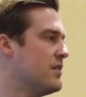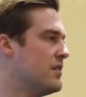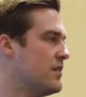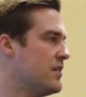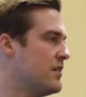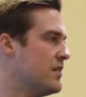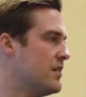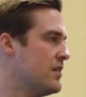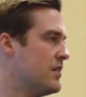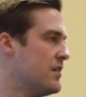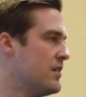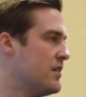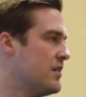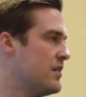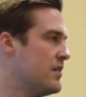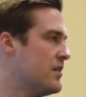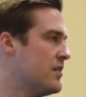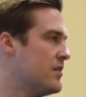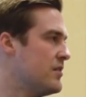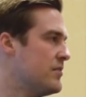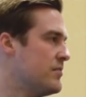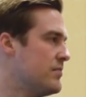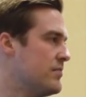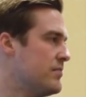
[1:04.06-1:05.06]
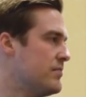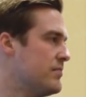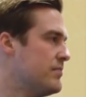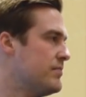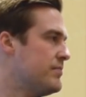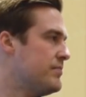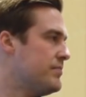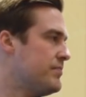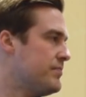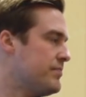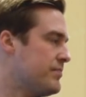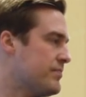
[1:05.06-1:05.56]

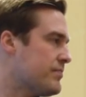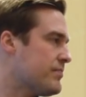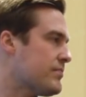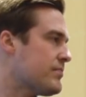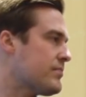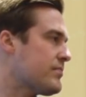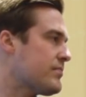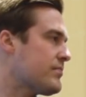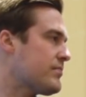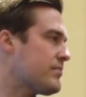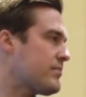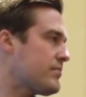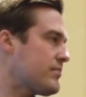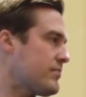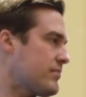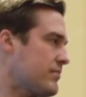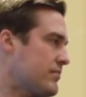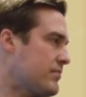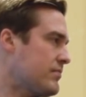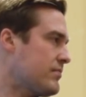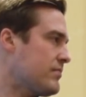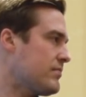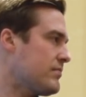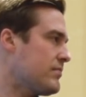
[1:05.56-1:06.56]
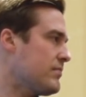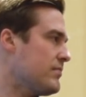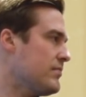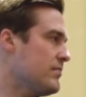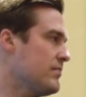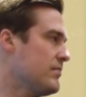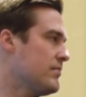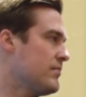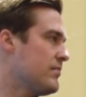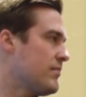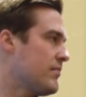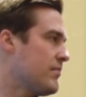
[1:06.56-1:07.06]

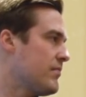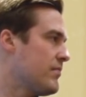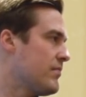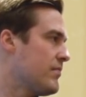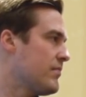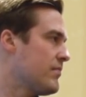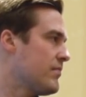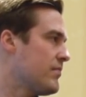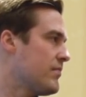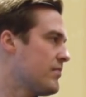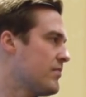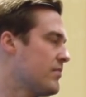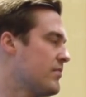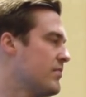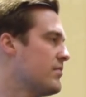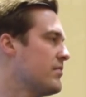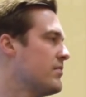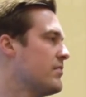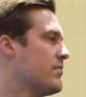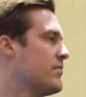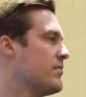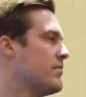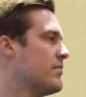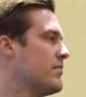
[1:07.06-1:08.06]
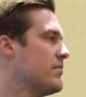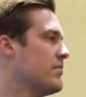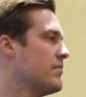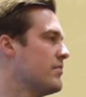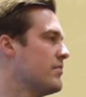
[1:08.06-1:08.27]
No words are spoken by the person on screen.